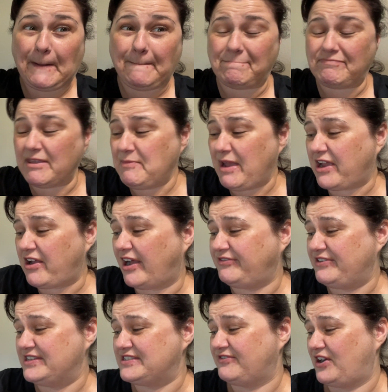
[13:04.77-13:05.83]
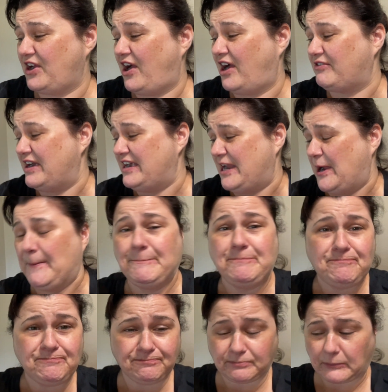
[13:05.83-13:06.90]
My coffee isn't very hot right now.
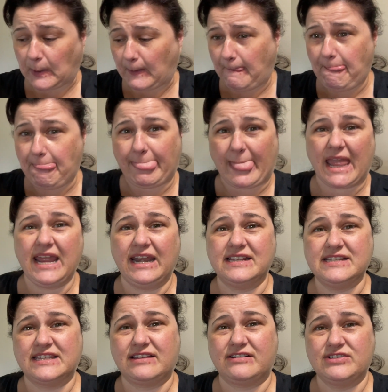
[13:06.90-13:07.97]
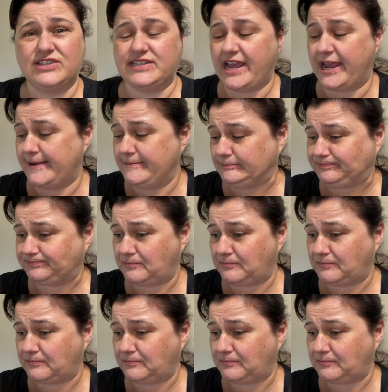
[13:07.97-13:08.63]
It is Thursday,